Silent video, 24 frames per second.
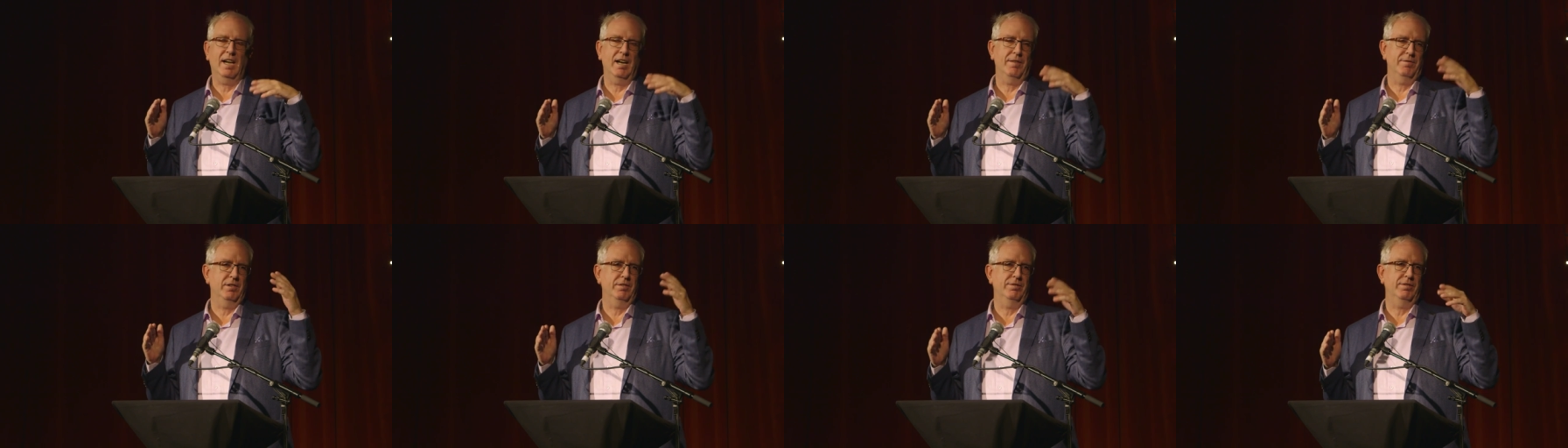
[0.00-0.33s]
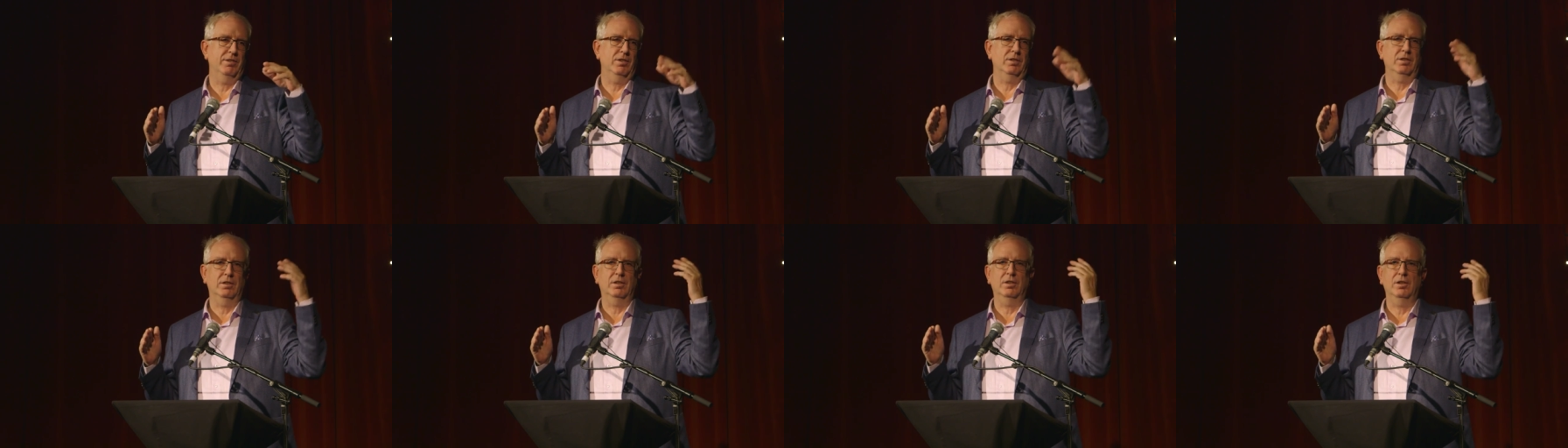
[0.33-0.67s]
I haven't a
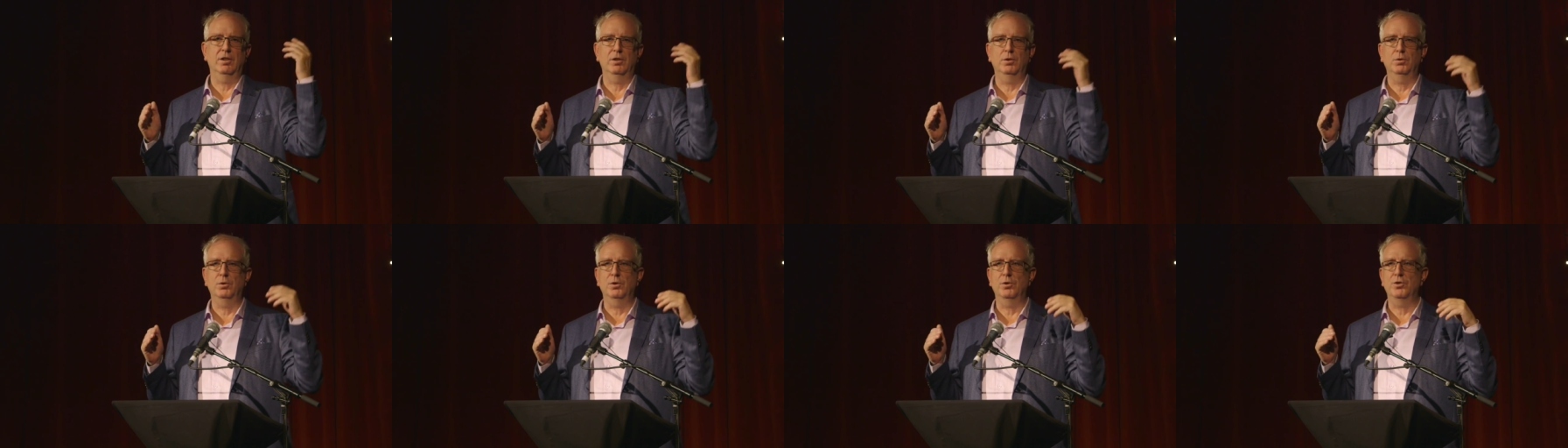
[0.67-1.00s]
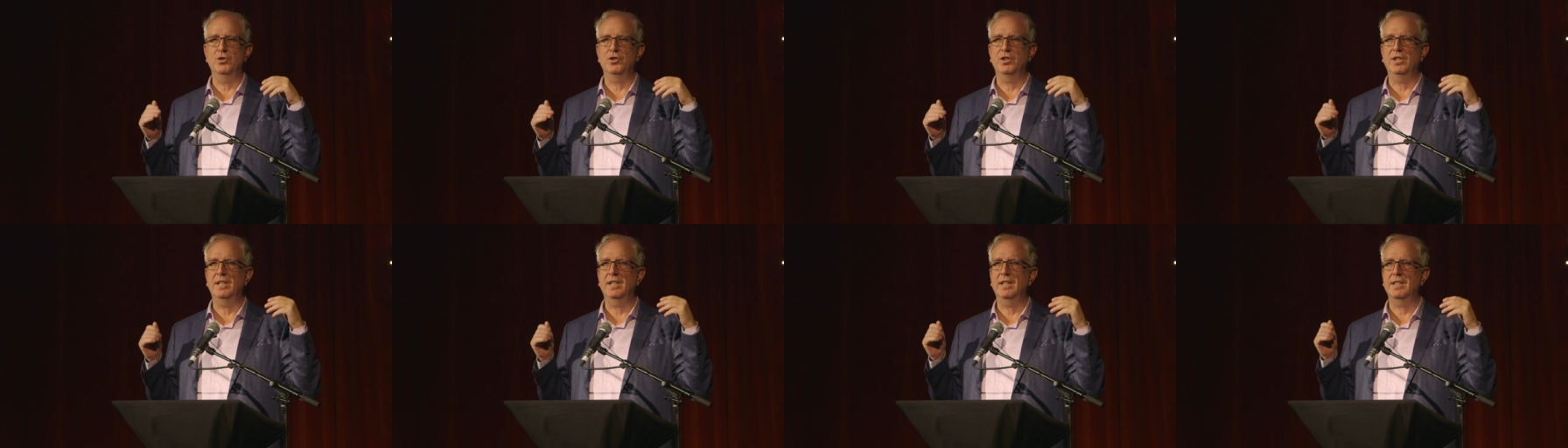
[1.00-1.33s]
fucking clue who
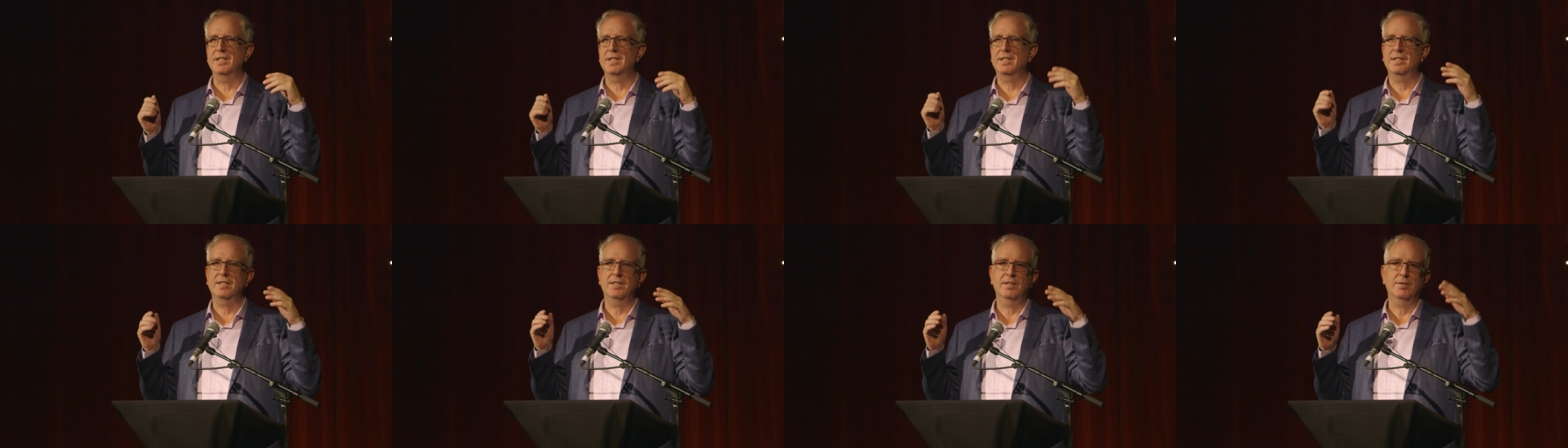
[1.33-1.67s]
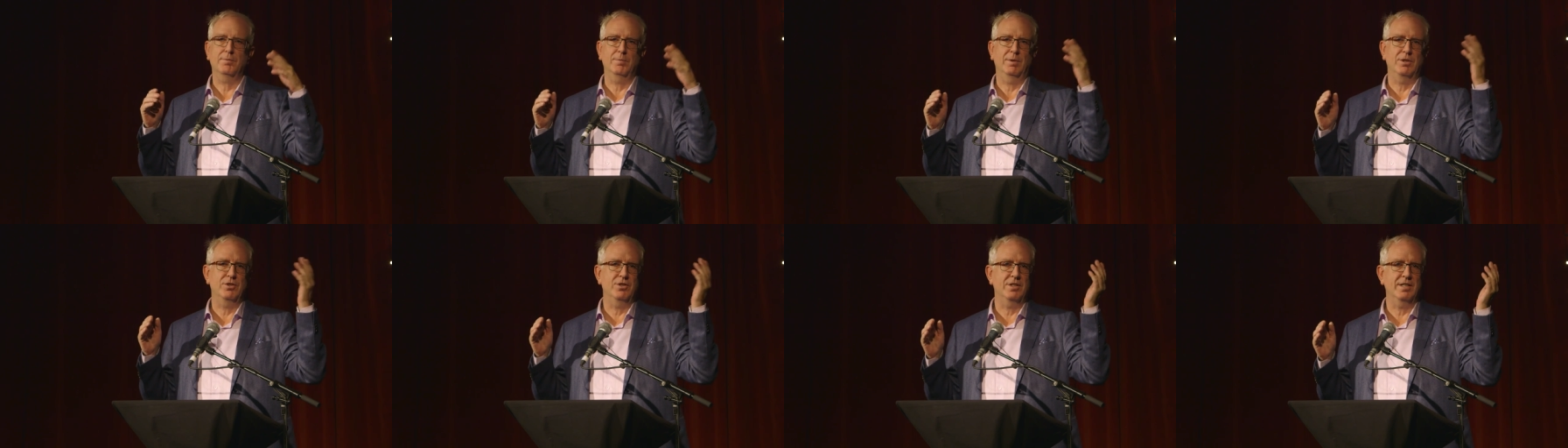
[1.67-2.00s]
she is
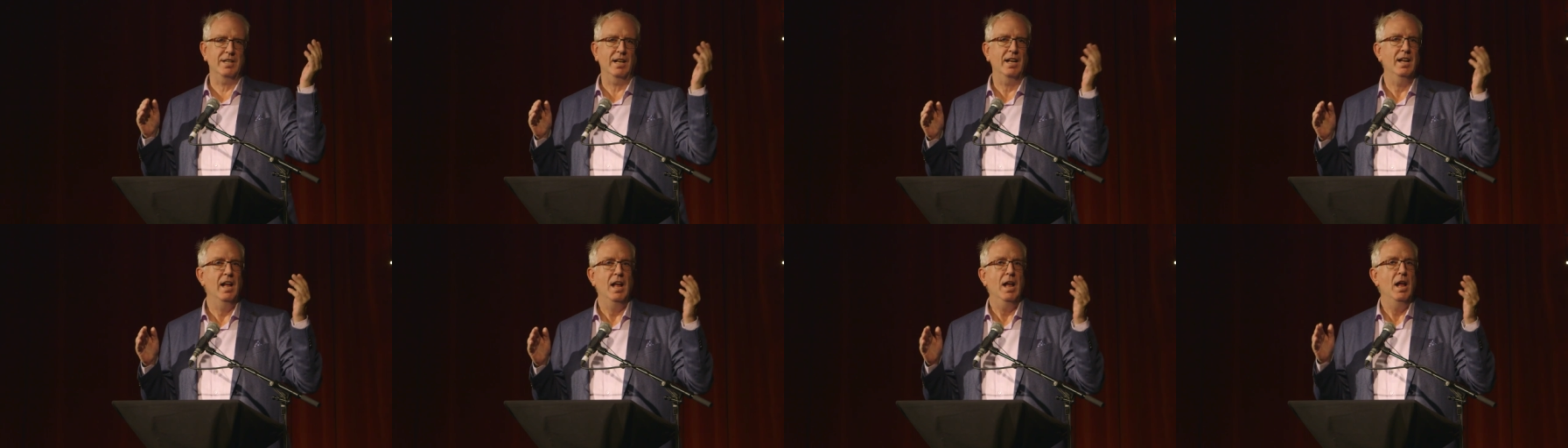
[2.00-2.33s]
when she's.